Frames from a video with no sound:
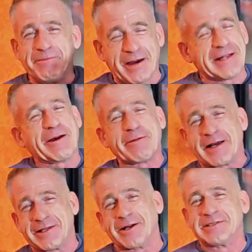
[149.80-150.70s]
by the time we
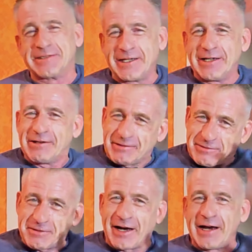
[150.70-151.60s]
got to Argentina,
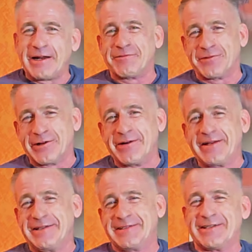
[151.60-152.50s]
kind of
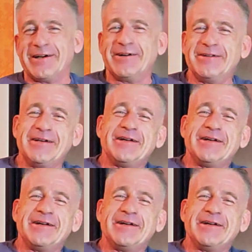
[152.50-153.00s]
fluent. So